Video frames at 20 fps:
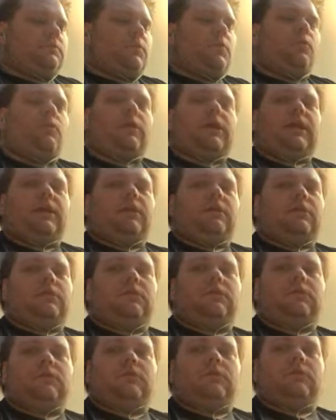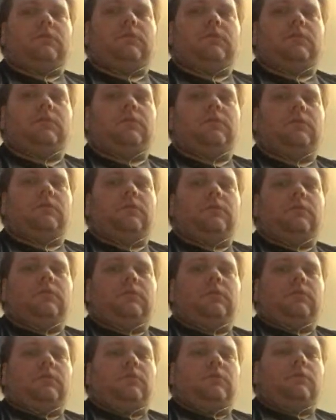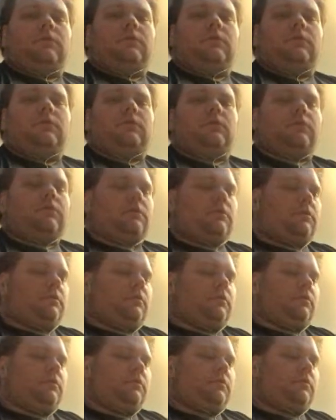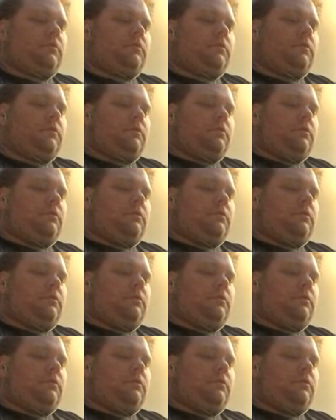You don't miss. You don't neglect them because of.